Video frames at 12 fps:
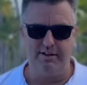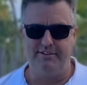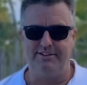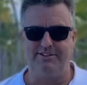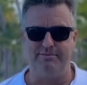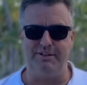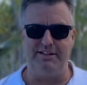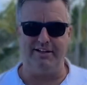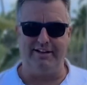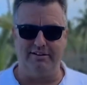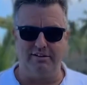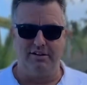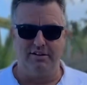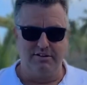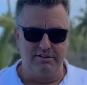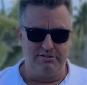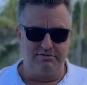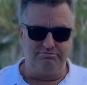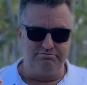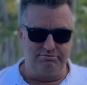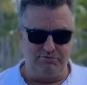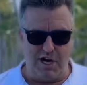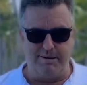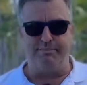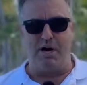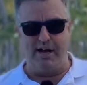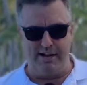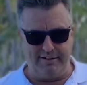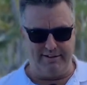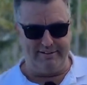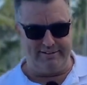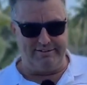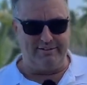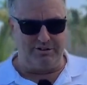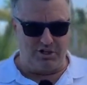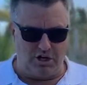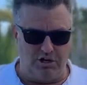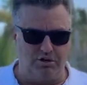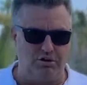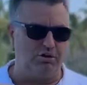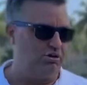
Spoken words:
Doesn't mean they not buy younger or